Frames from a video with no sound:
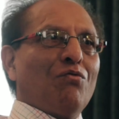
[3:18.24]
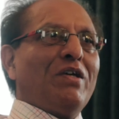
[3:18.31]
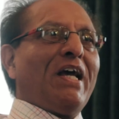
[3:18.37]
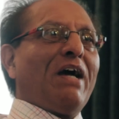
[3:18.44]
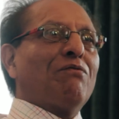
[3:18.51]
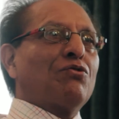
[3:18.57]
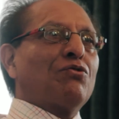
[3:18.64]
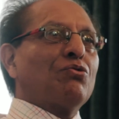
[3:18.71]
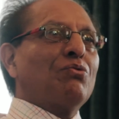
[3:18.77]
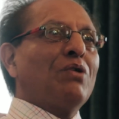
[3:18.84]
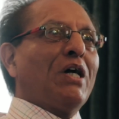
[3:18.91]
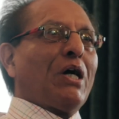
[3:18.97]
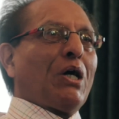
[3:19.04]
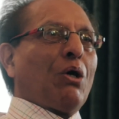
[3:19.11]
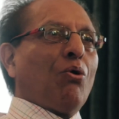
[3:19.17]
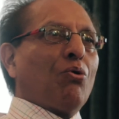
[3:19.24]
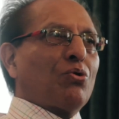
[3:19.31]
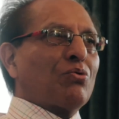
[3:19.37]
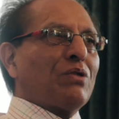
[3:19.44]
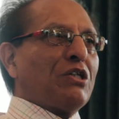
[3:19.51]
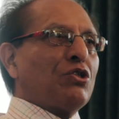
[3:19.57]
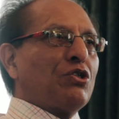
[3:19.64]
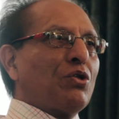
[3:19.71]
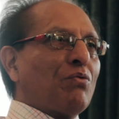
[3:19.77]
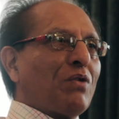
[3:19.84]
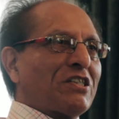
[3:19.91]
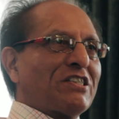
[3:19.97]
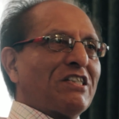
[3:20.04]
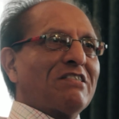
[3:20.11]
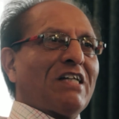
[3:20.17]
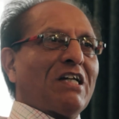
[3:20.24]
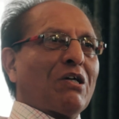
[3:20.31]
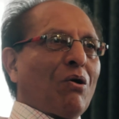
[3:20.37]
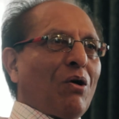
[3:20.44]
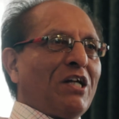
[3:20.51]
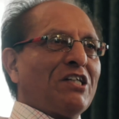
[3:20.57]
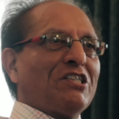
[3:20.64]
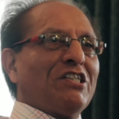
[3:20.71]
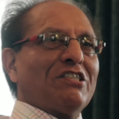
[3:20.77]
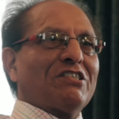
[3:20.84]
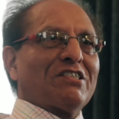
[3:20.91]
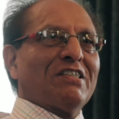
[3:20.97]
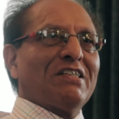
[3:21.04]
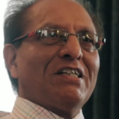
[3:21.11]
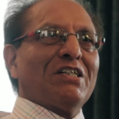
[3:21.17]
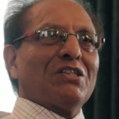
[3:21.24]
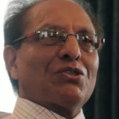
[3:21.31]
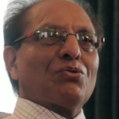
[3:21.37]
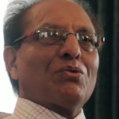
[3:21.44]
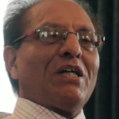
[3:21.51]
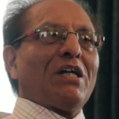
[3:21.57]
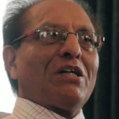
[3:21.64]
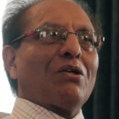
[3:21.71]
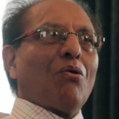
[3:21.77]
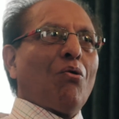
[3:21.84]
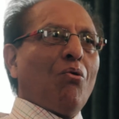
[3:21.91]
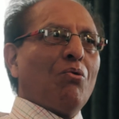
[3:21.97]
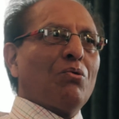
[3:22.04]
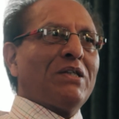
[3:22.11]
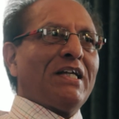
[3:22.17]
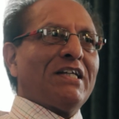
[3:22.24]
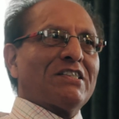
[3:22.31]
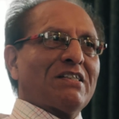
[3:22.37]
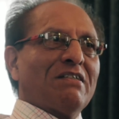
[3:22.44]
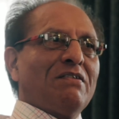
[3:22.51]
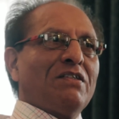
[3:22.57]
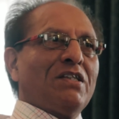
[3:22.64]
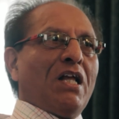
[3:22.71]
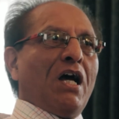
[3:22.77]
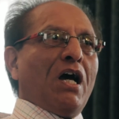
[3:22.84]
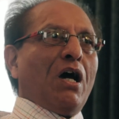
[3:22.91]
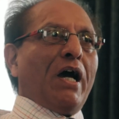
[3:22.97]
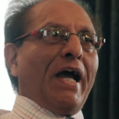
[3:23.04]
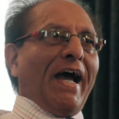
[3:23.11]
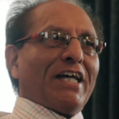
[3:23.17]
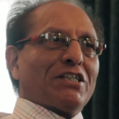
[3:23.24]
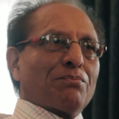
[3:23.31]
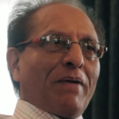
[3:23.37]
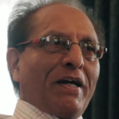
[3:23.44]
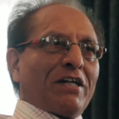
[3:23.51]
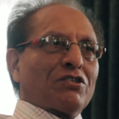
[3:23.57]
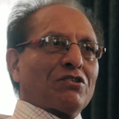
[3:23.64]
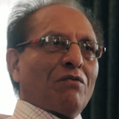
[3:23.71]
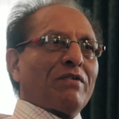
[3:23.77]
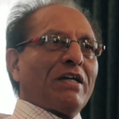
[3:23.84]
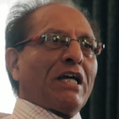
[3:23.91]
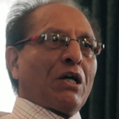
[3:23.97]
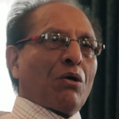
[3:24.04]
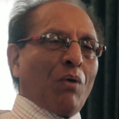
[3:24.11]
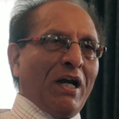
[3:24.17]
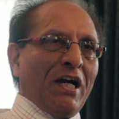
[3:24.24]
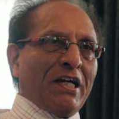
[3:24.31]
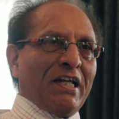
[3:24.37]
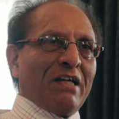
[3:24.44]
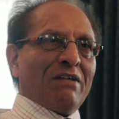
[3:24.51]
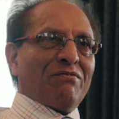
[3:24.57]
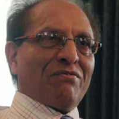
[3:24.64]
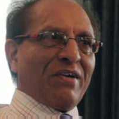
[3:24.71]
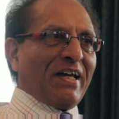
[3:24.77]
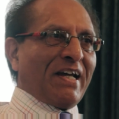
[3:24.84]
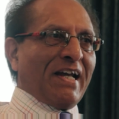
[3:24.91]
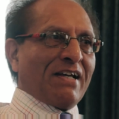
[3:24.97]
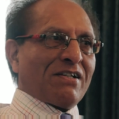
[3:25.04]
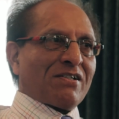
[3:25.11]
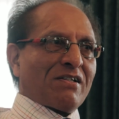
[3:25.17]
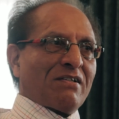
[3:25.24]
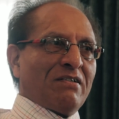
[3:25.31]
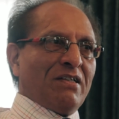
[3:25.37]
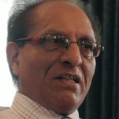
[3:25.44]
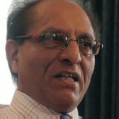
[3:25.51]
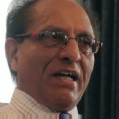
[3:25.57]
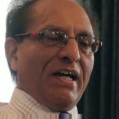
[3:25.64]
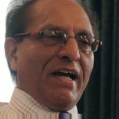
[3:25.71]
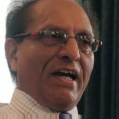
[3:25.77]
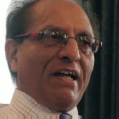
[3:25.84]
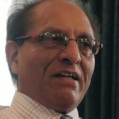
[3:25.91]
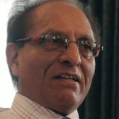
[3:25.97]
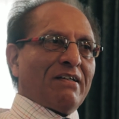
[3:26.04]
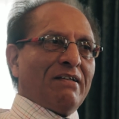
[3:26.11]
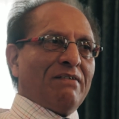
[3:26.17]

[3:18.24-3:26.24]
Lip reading: We have to go to the universities and colleges so that all these aspects of equality, fairness, and